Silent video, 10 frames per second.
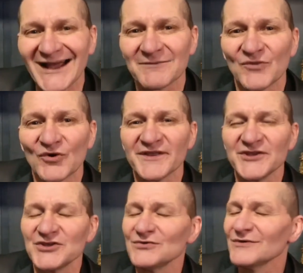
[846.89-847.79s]
more than
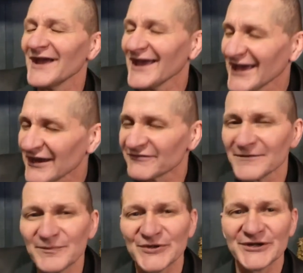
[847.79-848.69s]
you ever
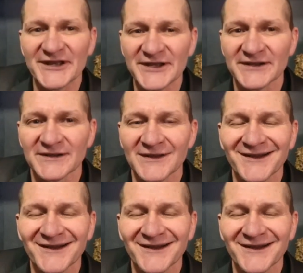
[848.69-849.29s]
put in.